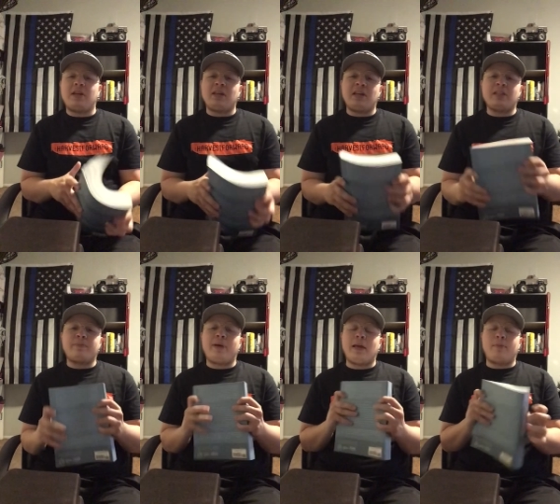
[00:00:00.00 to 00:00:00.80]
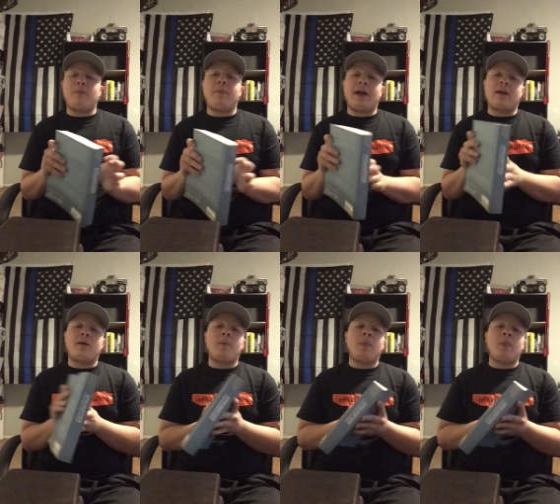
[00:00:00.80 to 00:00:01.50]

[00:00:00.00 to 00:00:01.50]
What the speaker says: It is paperback.